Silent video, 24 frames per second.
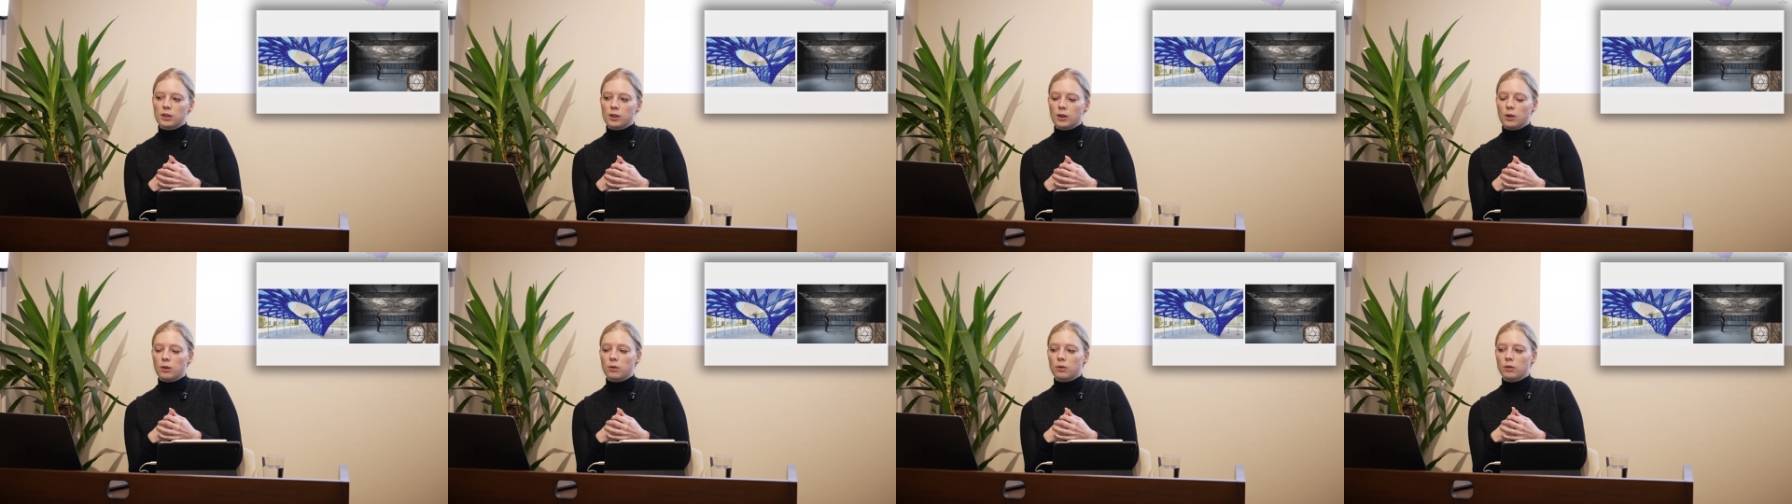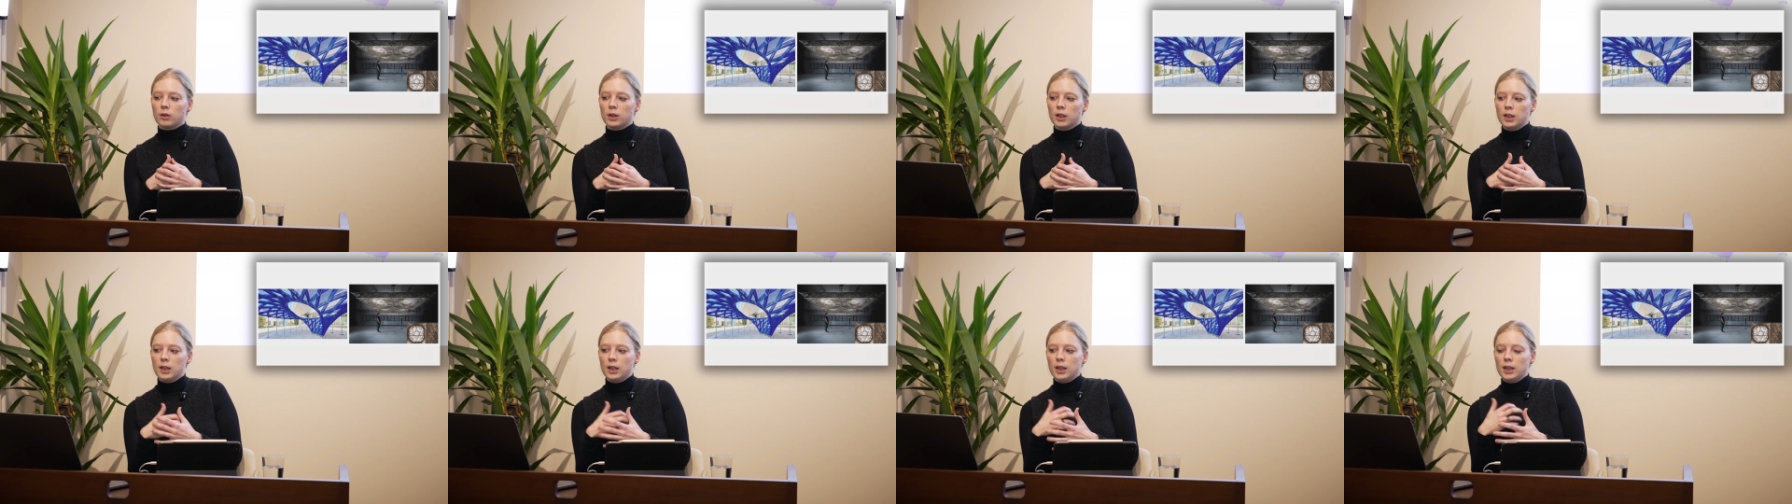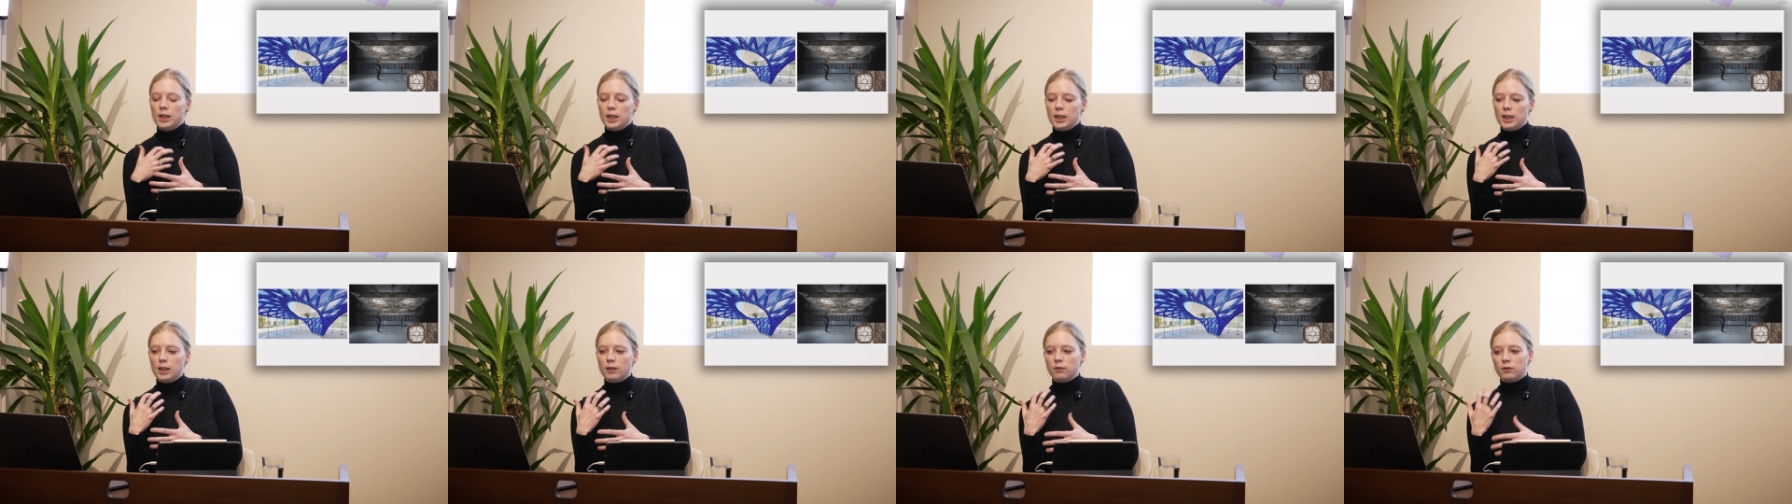So
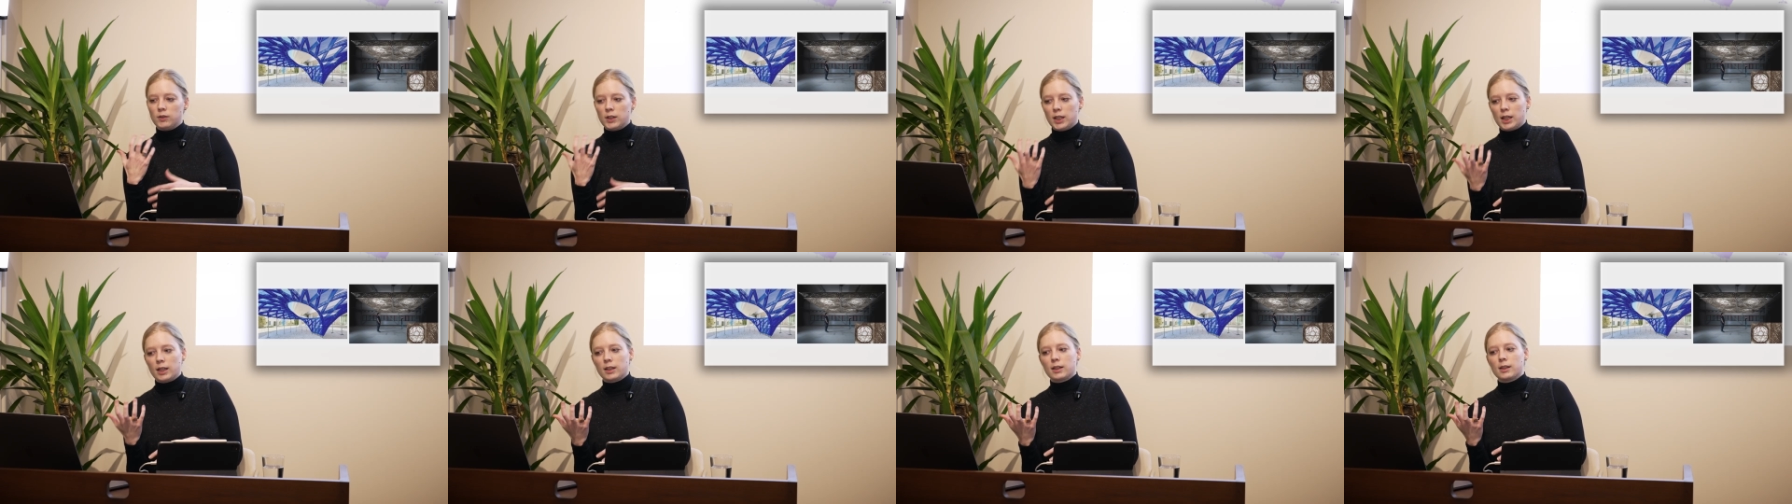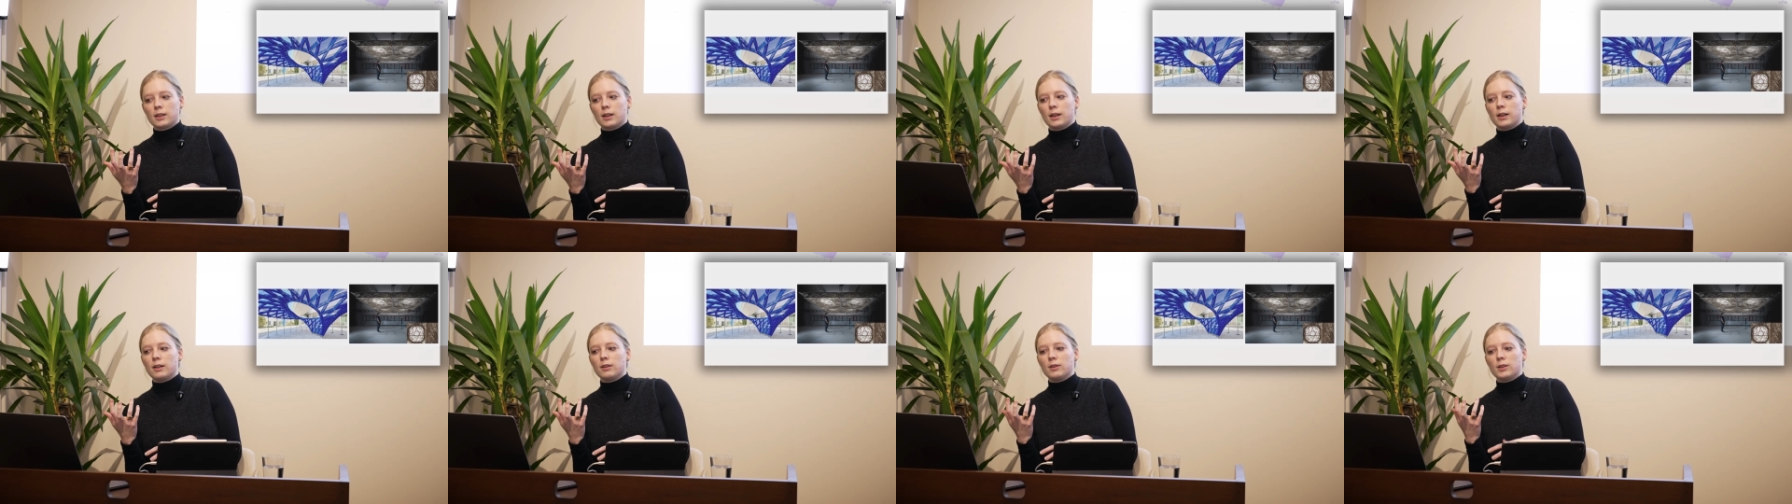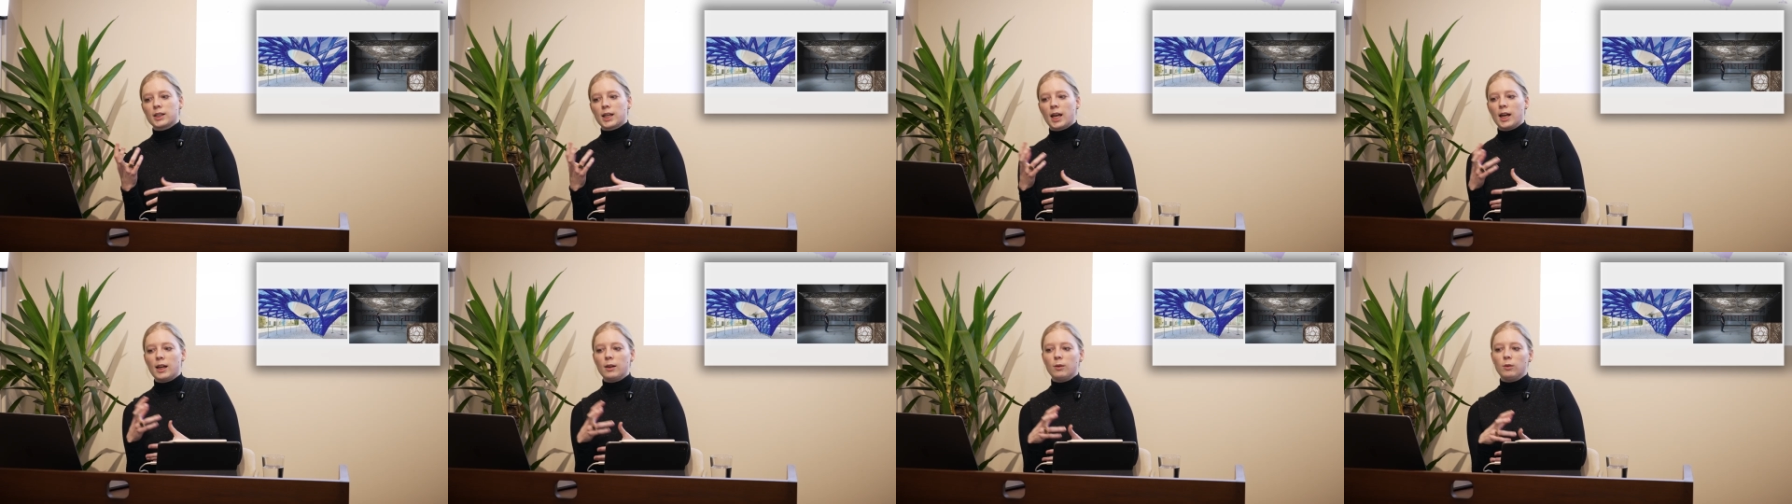if
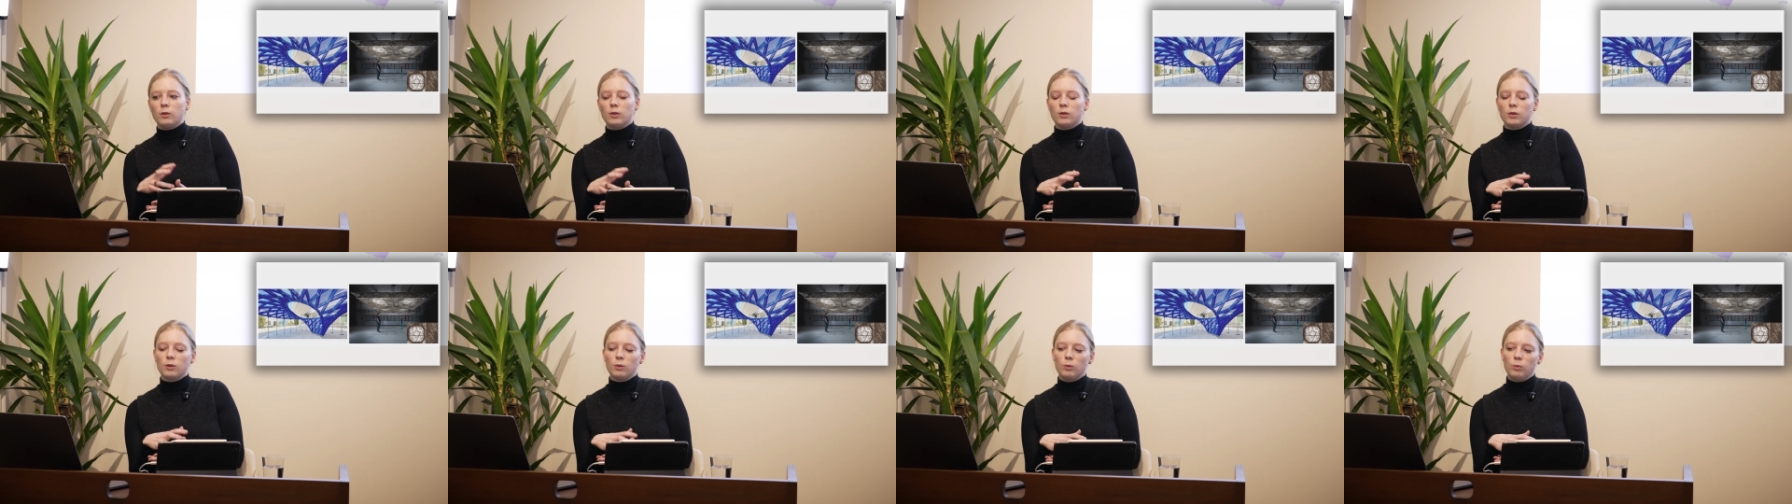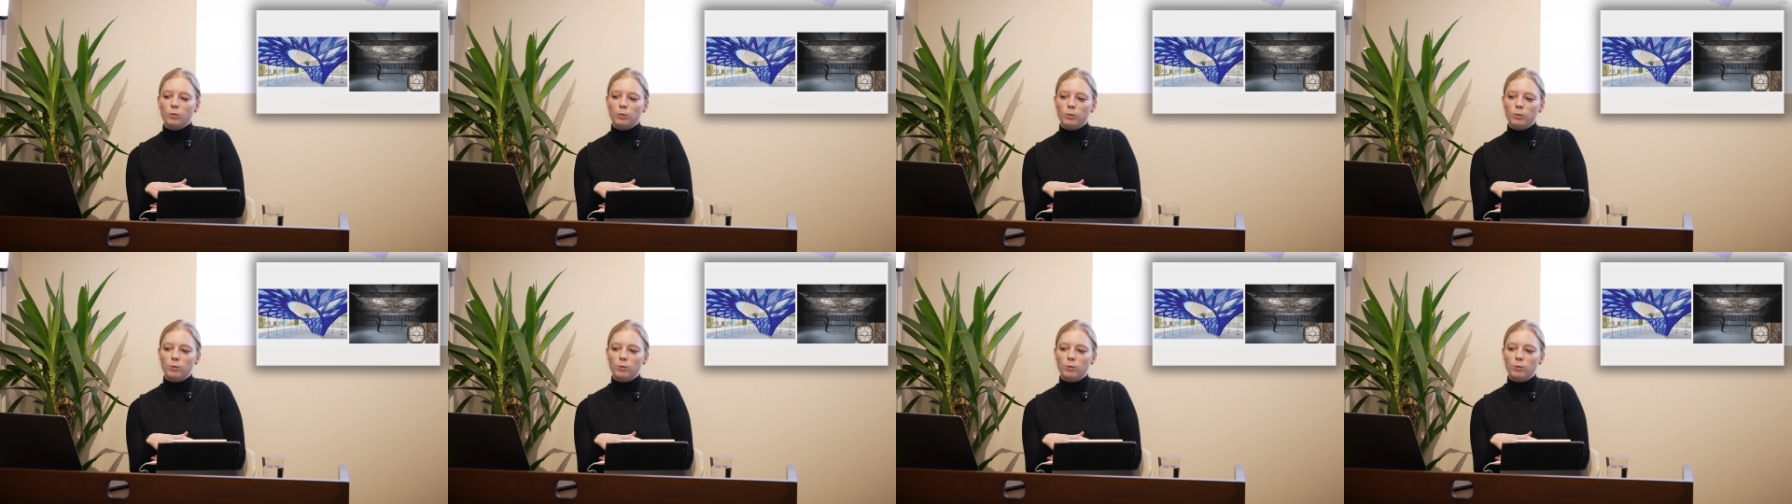textiles can